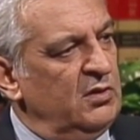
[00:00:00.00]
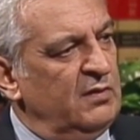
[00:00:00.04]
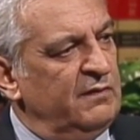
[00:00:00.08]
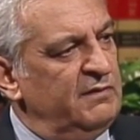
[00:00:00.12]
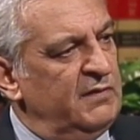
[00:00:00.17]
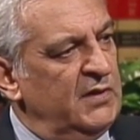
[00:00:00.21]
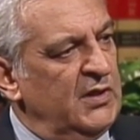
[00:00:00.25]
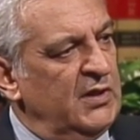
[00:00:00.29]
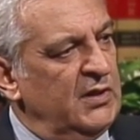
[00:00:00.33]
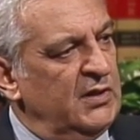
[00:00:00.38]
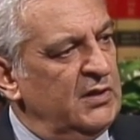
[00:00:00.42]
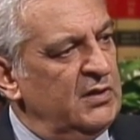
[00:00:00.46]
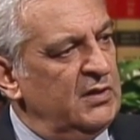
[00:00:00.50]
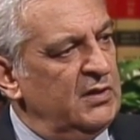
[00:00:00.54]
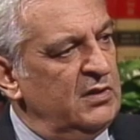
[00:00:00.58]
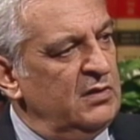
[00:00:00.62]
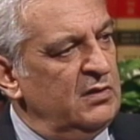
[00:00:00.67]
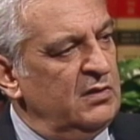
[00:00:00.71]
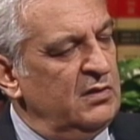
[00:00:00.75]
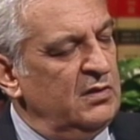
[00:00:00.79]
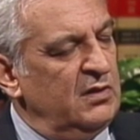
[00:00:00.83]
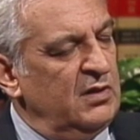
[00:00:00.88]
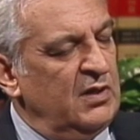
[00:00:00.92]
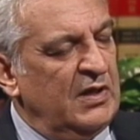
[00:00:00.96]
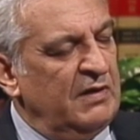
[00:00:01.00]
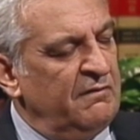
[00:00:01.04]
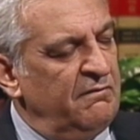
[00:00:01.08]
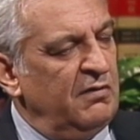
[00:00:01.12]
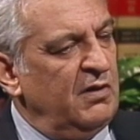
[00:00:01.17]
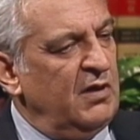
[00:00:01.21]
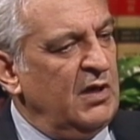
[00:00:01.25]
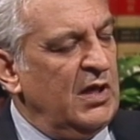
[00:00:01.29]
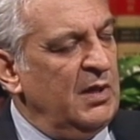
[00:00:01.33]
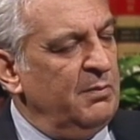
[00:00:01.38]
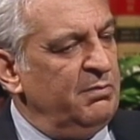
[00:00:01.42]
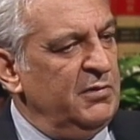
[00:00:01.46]
of that
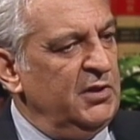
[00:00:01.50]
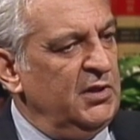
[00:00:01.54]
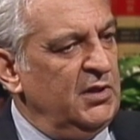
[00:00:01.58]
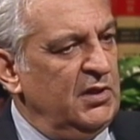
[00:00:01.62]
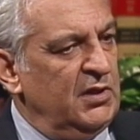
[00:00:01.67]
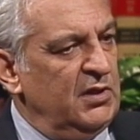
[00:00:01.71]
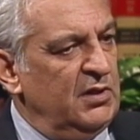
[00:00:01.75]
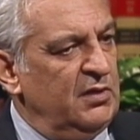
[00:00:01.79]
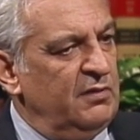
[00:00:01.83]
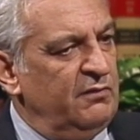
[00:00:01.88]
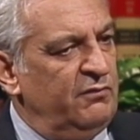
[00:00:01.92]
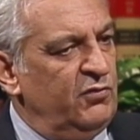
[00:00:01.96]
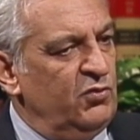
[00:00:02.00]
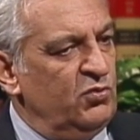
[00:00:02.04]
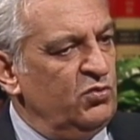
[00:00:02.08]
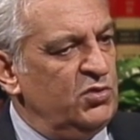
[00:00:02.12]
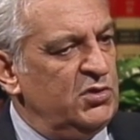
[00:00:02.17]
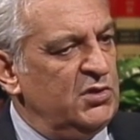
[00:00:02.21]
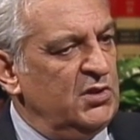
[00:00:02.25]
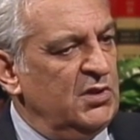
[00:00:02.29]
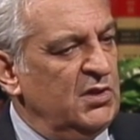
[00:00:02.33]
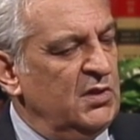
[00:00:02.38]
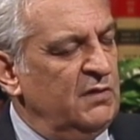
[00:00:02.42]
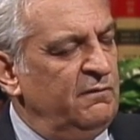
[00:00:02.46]
ever happening in the future.